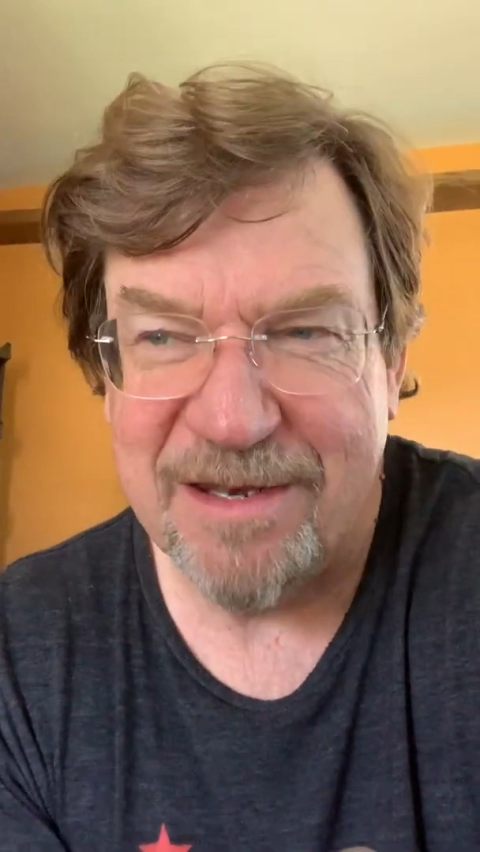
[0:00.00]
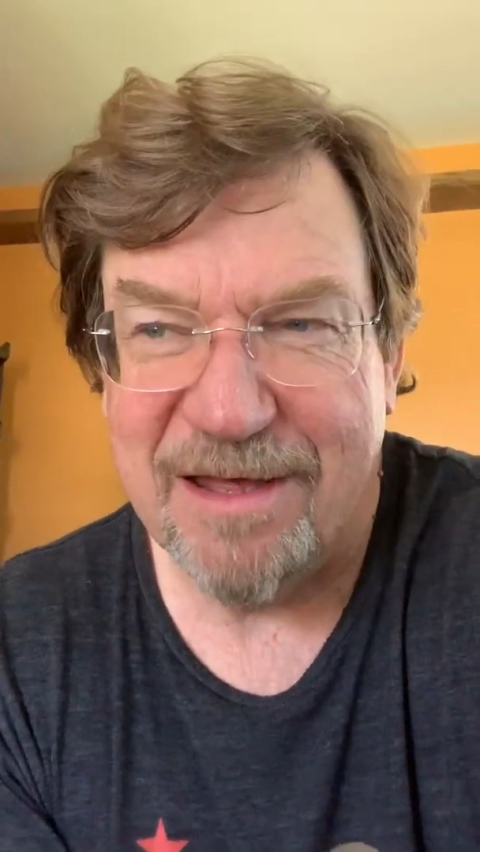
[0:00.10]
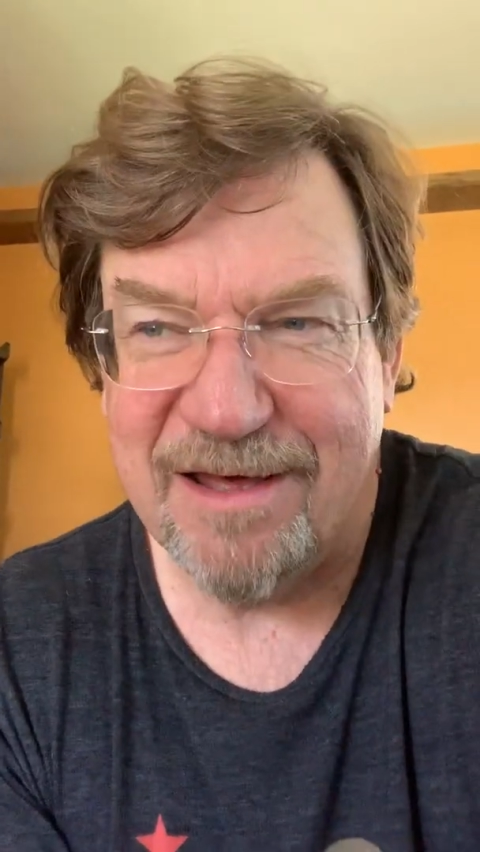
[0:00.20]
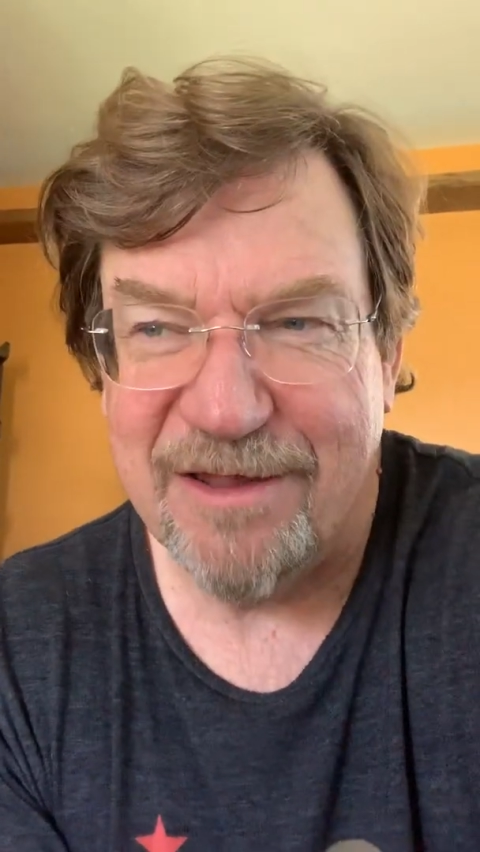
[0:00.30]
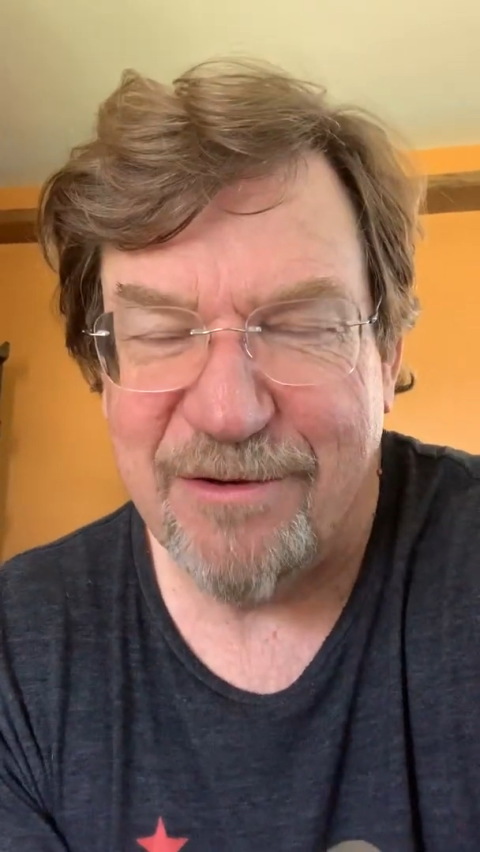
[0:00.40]

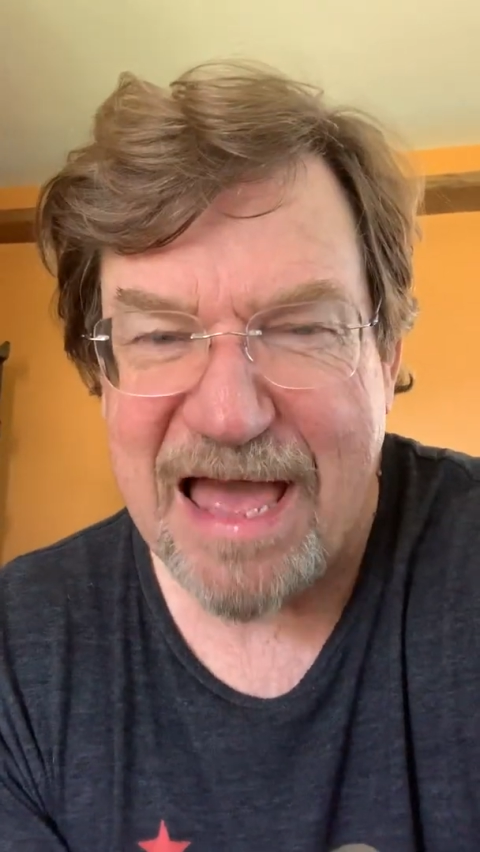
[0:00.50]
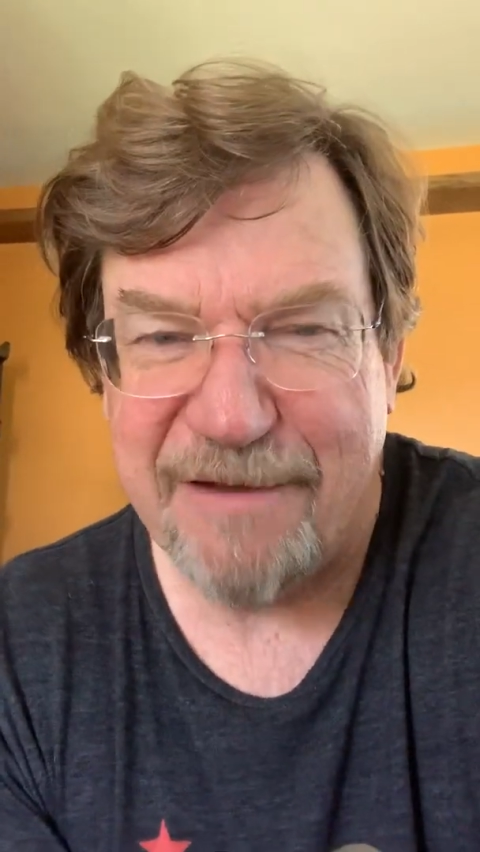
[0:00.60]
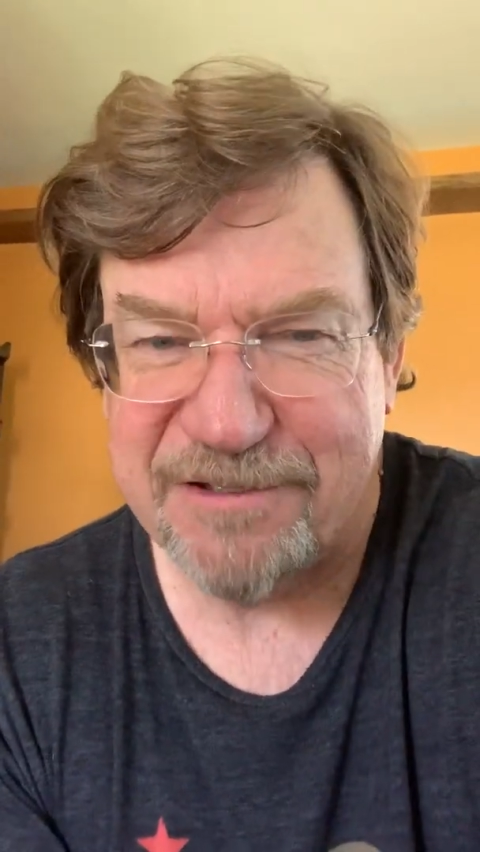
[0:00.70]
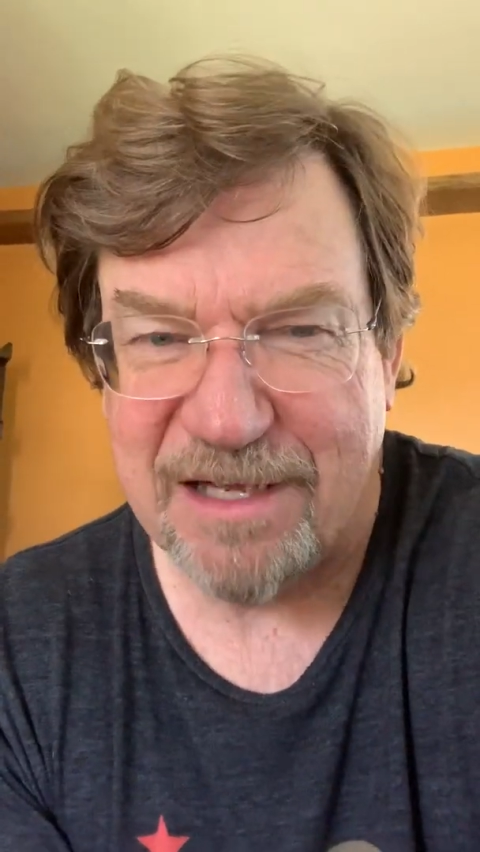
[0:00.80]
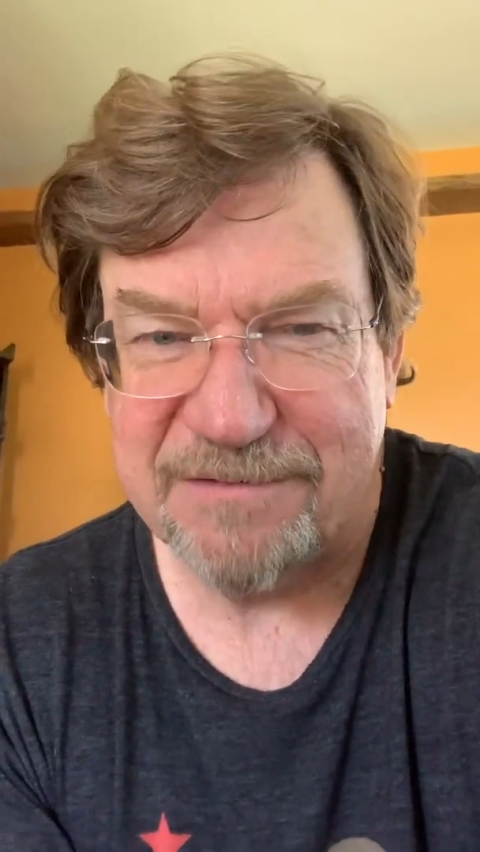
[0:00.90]
The other
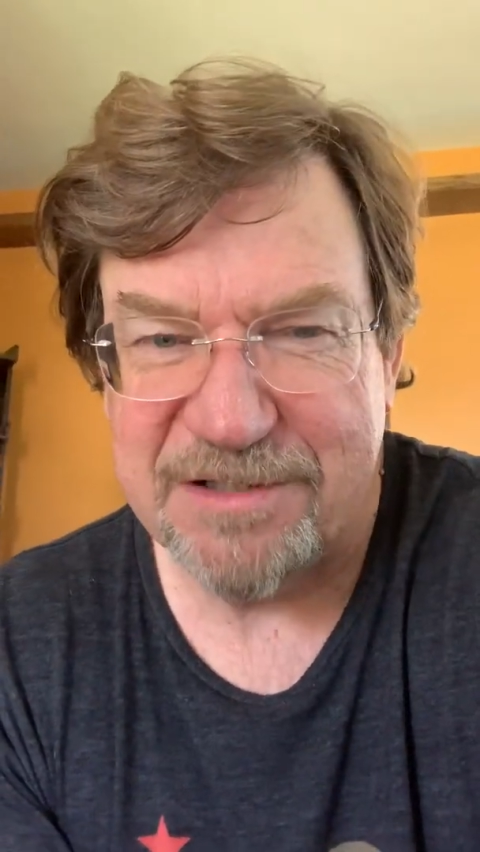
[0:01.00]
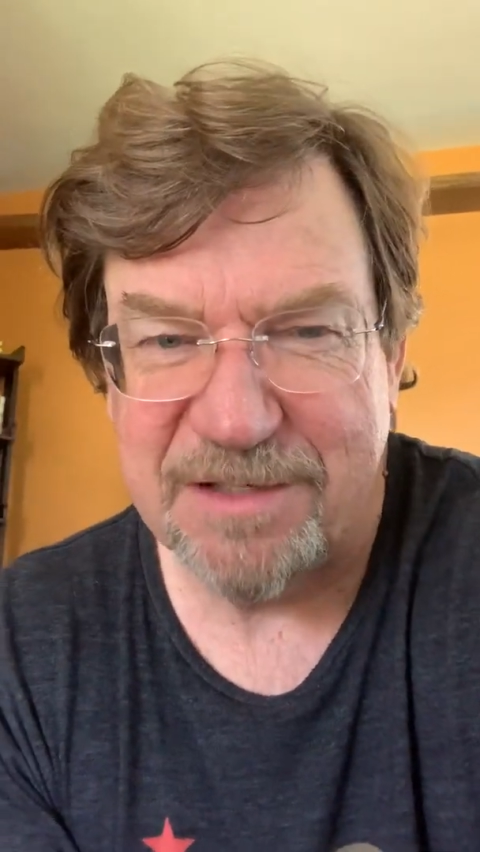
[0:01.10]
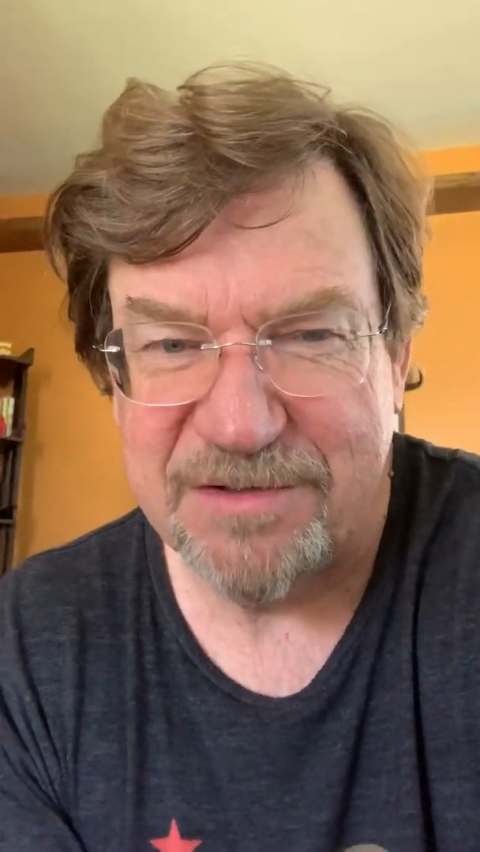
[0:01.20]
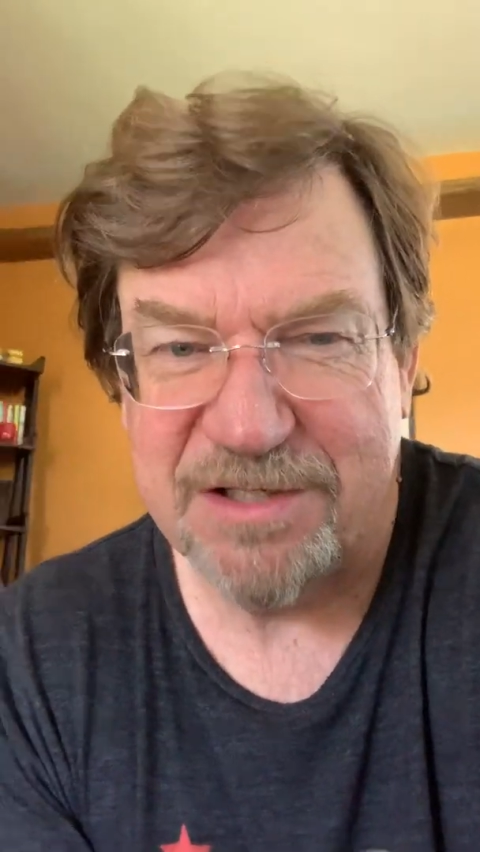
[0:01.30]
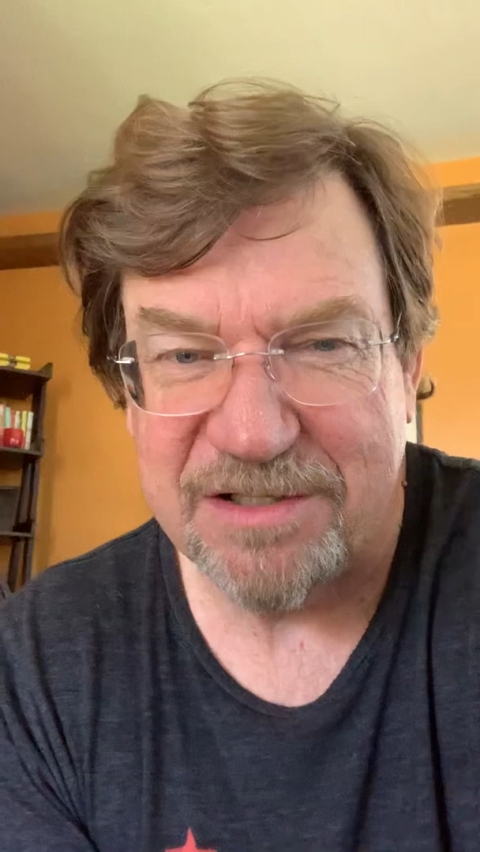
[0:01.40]
half
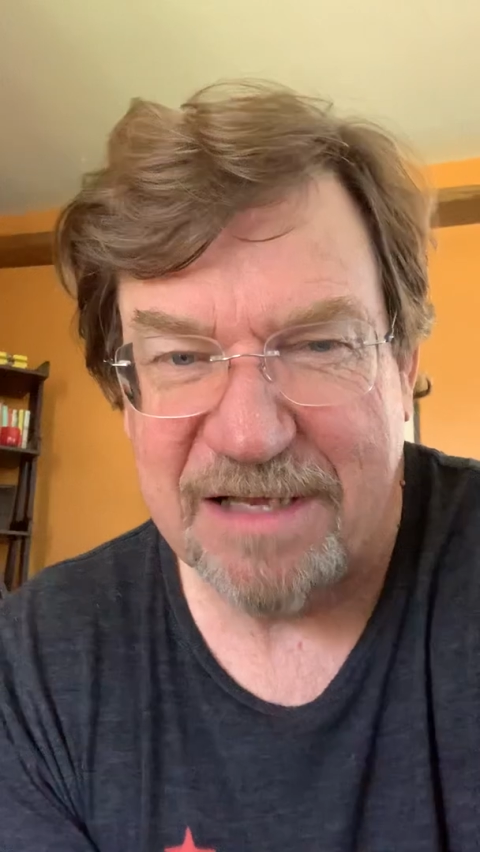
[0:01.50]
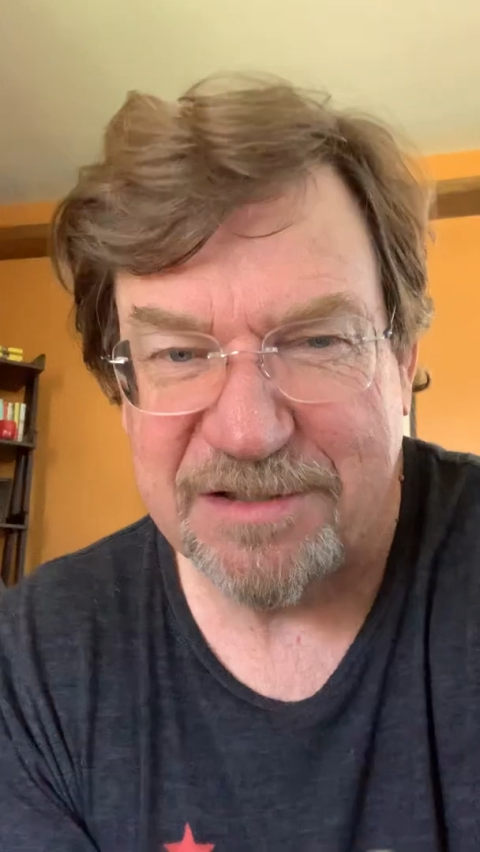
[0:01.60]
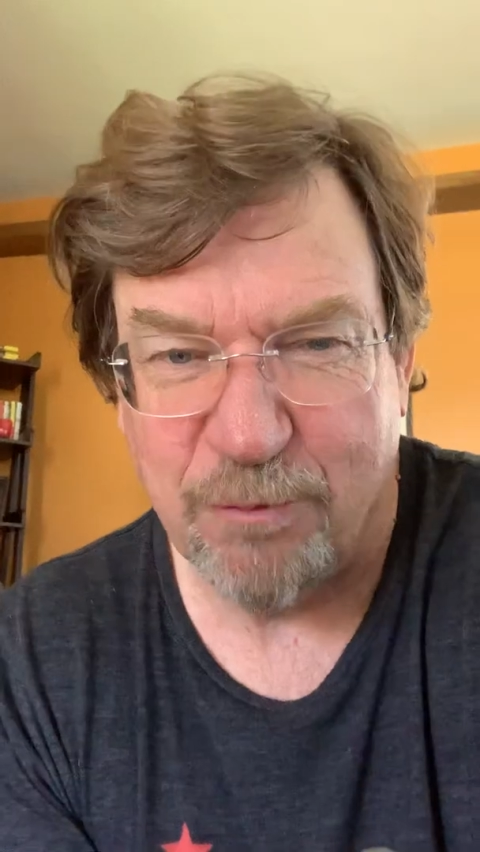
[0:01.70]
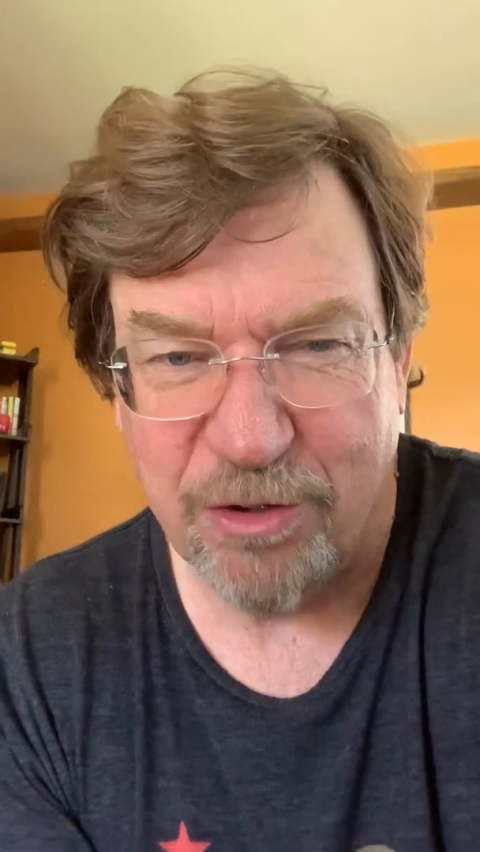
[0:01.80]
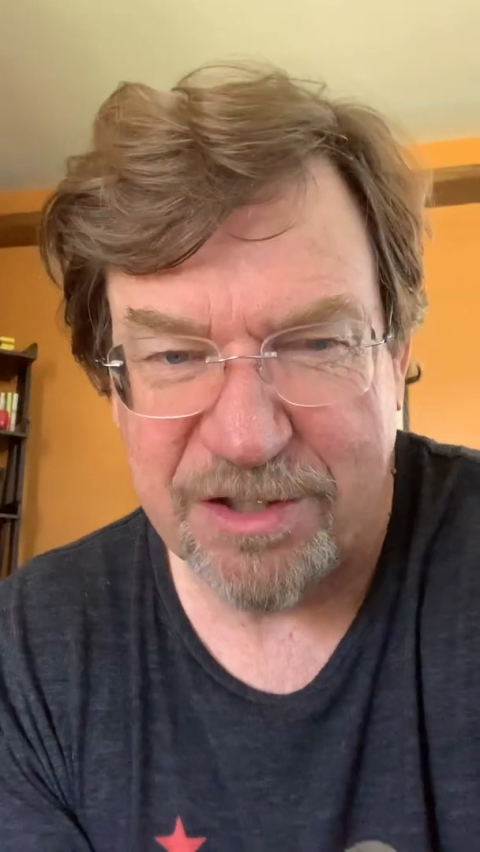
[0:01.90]
has still have
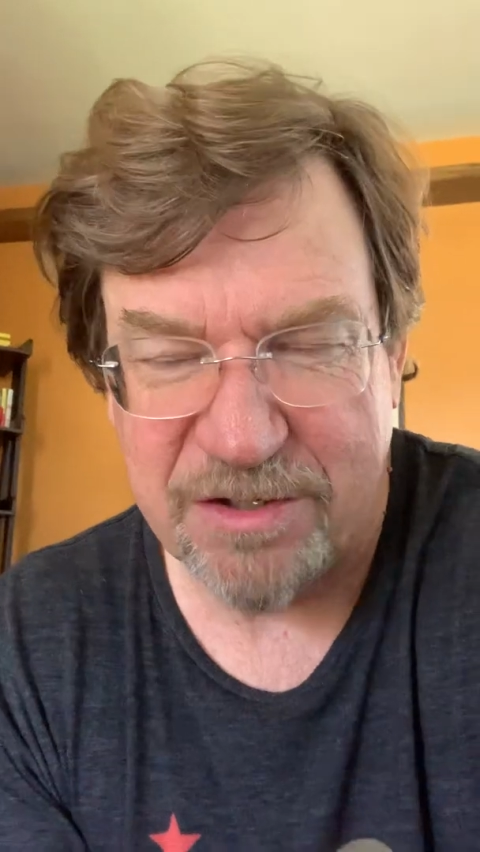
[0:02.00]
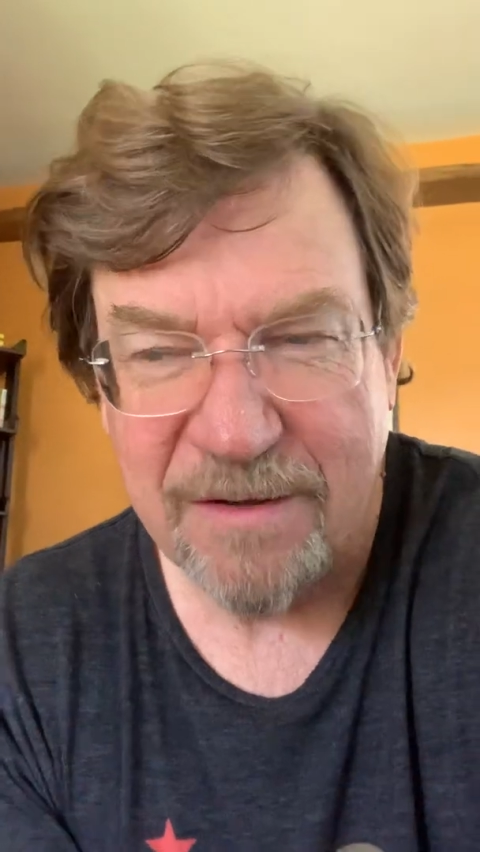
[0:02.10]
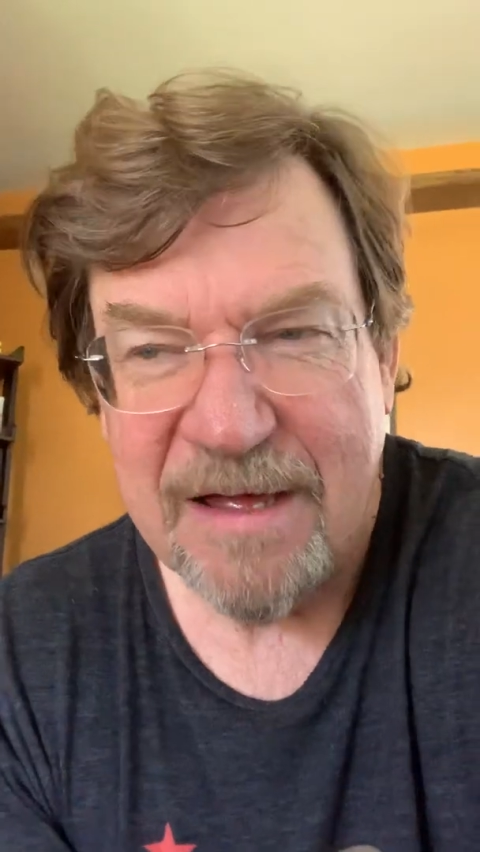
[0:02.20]
some work to do.